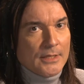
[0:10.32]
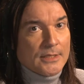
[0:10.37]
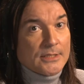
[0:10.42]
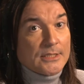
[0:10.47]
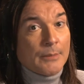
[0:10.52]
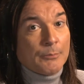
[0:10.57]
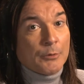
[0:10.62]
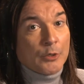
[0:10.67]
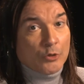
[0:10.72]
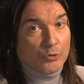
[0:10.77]

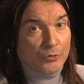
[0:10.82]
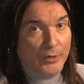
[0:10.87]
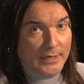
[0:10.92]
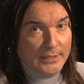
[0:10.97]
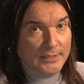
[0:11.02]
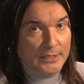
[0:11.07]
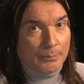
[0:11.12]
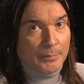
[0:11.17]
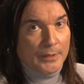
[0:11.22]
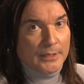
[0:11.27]

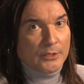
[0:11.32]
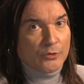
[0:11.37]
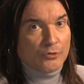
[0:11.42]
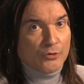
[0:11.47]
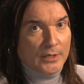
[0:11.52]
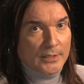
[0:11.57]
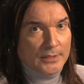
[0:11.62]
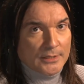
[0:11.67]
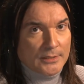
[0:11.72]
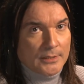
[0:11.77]
Subcontracted by the
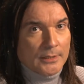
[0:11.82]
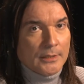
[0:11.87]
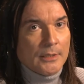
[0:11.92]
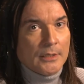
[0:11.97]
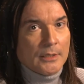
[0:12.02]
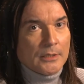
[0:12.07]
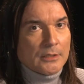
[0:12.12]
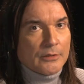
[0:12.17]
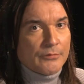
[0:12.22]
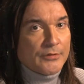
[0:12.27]
trust,
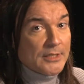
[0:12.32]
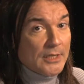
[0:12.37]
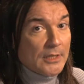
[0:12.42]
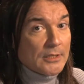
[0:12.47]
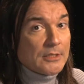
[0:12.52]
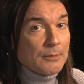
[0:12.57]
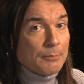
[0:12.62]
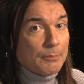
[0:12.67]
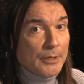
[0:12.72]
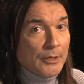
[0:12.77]
the
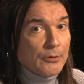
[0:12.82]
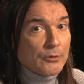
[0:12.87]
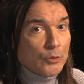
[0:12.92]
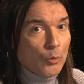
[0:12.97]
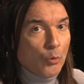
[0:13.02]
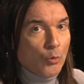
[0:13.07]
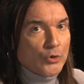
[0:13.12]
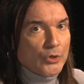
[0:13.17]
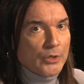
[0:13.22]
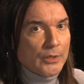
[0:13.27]
resultant
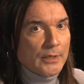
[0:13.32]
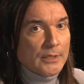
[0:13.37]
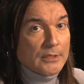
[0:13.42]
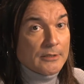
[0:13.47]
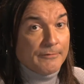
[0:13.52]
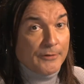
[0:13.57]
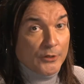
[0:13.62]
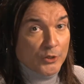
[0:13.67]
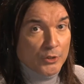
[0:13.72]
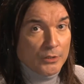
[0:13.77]
blowtorching is
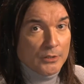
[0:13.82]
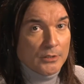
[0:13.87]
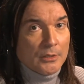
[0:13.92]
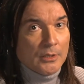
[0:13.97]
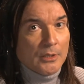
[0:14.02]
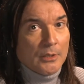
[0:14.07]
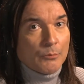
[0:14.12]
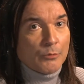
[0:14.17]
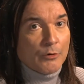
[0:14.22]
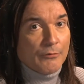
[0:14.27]
efficient,
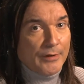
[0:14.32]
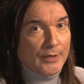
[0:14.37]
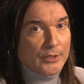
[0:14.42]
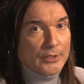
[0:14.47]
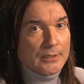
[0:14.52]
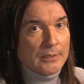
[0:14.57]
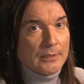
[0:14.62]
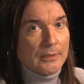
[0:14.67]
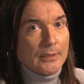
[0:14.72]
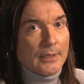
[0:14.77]

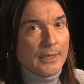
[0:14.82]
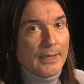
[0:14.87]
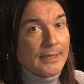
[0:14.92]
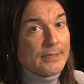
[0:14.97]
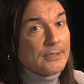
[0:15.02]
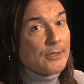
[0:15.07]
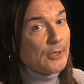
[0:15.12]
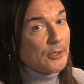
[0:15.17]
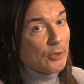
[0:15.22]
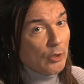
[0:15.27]
professional
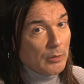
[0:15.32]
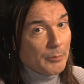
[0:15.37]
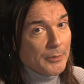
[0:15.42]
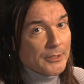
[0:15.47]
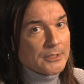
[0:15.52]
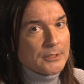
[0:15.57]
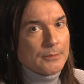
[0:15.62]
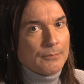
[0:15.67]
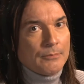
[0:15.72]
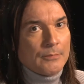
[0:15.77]
and
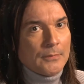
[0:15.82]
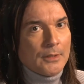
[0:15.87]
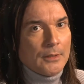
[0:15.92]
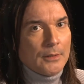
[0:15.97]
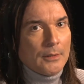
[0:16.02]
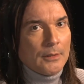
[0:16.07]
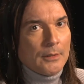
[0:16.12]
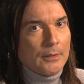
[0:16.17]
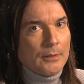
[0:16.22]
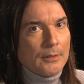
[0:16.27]
anonymous.
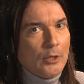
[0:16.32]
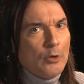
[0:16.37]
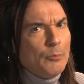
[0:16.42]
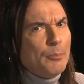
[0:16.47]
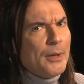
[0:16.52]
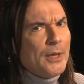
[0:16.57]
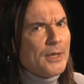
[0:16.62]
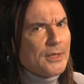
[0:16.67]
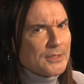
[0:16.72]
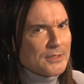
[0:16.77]
No
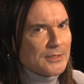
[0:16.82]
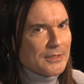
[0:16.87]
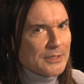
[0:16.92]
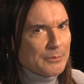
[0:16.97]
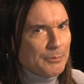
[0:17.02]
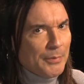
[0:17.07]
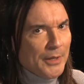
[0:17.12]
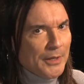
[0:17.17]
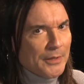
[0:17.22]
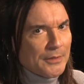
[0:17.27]
person is
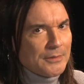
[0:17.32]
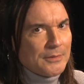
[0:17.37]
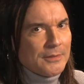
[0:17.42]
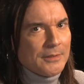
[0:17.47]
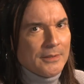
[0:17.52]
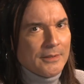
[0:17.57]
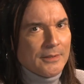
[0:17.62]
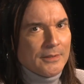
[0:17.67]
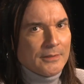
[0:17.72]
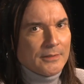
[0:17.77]
burned,
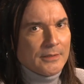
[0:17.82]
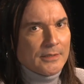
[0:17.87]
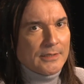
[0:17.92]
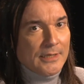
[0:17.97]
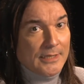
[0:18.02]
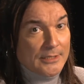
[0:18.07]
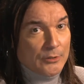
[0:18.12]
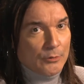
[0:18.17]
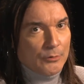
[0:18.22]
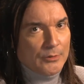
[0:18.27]
the
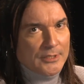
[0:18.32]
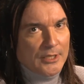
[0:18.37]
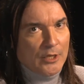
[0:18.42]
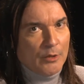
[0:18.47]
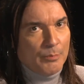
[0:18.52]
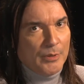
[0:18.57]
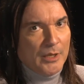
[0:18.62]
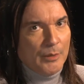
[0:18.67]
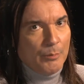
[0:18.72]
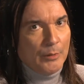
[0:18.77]
dozen or so
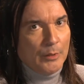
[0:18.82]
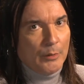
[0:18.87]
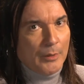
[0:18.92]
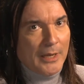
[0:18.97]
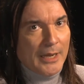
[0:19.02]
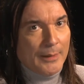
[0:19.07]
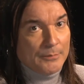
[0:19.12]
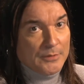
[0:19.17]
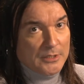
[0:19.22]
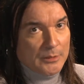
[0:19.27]
people who
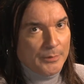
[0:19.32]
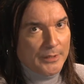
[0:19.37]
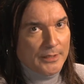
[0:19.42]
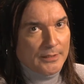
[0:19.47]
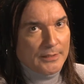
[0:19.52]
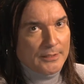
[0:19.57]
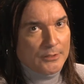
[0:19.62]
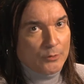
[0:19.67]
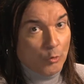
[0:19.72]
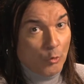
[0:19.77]
happen to be
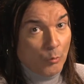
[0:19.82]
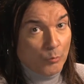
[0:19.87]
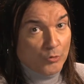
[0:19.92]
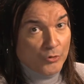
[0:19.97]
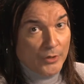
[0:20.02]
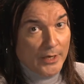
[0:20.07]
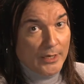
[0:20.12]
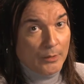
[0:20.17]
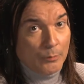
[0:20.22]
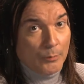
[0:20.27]
in the storm
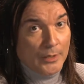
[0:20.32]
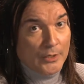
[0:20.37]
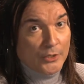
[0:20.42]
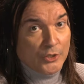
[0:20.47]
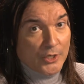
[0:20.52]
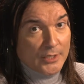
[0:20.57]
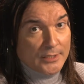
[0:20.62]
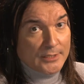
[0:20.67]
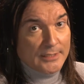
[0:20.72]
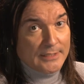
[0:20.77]
drain when
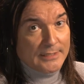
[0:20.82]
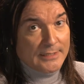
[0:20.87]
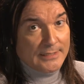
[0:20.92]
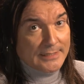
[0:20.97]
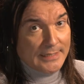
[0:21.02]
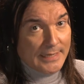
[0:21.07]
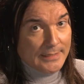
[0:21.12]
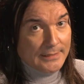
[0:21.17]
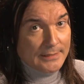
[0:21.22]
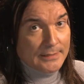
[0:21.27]
justice
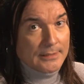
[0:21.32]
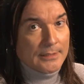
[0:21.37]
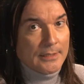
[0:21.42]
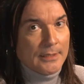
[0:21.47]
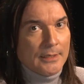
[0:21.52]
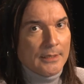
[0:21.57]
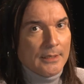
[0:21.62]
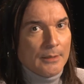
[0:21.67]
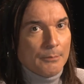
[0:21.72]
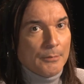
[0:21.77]
descends,
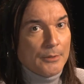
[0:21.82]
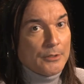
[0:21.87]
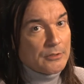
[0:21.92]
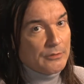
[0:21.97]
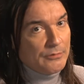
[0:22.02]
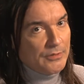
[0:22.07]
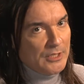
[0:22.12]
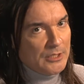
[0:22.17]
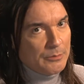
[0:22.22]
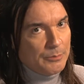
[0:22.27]
most
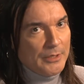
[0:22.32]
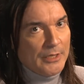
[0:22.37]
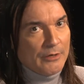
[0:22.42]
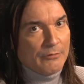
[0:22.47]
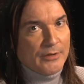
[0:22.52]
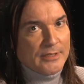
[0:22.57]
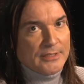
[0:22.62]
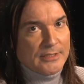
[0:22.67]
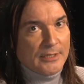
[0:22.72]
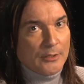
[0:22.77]
of these being
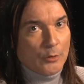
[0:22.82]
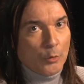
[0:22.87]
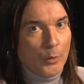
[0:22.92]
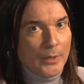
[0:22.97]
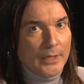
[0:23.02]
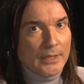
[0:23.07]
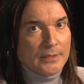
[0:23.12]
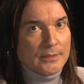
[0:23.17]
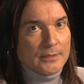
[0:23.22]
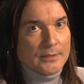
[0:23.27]
resident
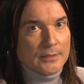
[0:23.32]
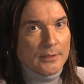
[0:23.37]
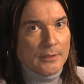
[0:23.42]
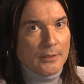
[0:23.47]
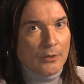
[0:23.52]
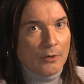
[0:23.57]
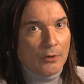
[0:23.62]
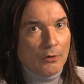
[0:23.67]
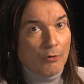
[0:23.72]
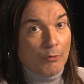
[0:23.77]
queens,
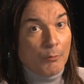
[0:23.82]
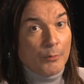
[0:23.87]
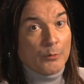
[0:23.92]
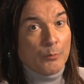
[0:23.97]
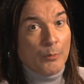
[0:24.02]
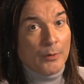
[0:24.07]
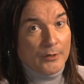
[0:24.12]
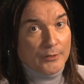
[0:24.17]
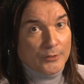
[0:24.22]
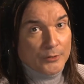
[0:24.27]
along with
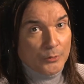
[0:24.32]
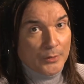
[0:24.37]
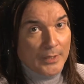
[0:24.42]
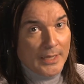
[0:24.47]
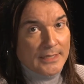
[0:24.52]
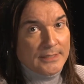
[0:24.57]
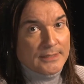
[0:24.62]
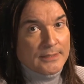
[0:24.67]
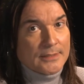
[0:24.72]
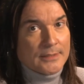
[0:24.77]
one or two
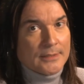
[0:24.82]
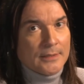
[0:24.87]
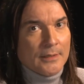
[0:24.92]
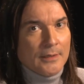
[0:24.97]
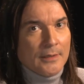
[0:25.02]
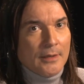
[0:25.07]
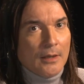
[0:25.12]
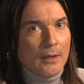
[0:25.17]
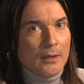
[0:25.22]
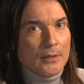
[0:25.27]
guests,
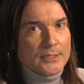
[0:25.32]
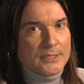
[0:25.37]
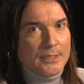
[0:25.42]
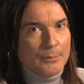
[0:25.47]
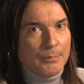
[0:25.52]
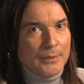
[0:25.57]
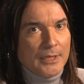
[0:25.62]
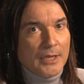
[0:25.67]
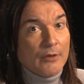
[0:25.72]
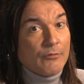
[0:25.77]
are
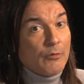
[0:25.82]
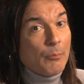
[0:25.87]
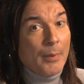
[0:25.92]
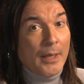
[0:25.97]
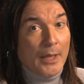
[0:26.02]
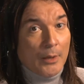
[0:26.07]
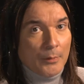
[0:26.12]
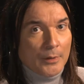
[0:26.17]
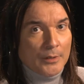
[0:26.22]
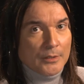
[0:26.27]
simply
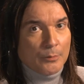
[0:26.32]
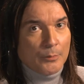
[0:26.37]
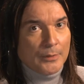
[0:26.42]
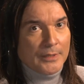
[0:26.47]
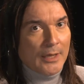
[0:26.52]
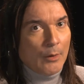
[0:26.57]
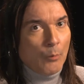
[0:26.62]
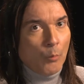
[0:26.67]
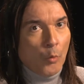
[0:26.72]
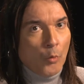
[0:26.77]
overpowered
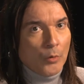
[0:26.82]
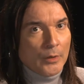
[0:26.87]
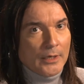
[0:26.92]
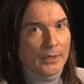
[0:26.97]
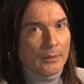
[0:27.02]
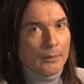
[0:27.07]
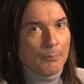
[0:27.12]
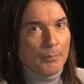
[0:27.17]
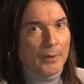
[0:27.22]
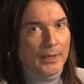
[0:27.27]
without
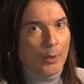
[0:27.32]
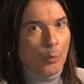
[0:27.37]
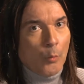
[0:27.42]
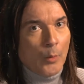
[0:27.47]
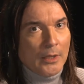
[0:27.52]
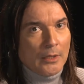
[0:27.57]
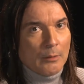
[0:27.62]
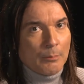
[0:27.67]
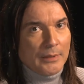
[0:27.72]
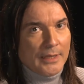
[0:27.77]
warning by a
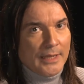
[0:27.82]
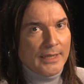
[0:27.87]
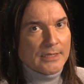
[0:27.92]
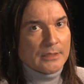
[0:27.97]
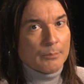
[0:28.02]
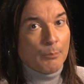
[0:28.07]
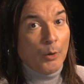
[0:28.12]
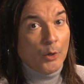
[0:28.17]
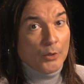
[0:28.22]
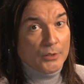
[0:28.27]

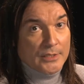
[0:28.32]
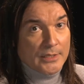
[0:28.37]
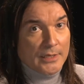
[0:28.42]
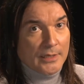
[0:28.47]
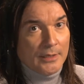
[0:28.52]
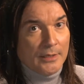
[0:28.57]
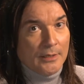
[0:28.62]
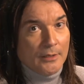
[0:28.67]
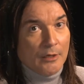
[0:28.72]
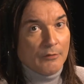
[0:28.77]
well-planned
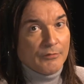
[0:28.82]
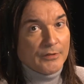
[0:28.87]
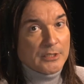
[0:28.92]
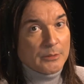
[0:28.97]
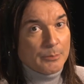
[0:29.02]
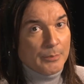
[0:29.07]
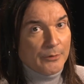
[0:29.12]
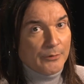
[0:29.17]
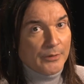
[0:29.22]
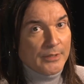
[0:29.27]
posse of
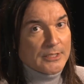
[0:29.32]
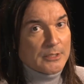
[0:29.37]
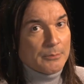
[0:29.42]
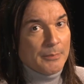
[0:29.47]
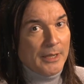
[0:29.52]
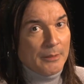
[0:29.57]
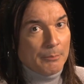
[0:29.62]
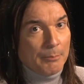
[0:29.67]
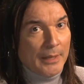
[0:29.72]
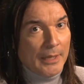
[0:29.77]
experienced
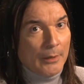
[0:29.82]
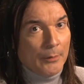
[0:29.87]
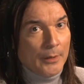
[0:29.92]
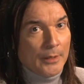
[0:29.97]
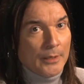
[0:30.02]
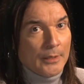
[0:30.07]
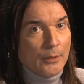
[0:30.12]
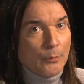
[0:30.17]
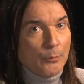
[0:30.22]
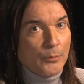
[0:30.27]

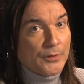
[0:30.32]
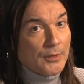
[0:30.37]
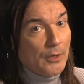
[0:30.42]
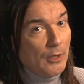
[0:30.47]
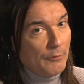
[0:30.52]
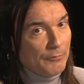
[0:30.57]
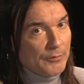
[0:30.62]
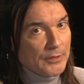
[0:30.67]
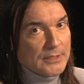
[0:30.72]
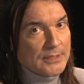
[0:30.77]
manpower with
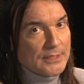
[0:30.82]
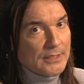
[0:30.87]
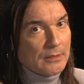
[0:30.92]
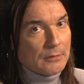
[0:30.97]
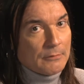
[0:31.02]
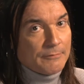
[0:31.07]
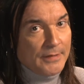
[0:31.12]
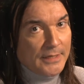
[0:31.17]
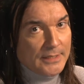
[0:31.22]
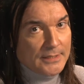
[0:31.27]

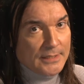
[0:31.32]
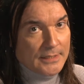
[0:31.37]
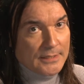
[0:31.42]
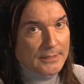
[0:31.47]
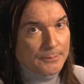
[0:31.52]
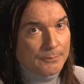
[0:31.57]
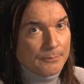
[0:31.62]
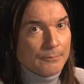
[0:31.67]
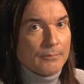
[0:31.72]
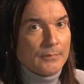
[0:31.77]
half-concealed faces.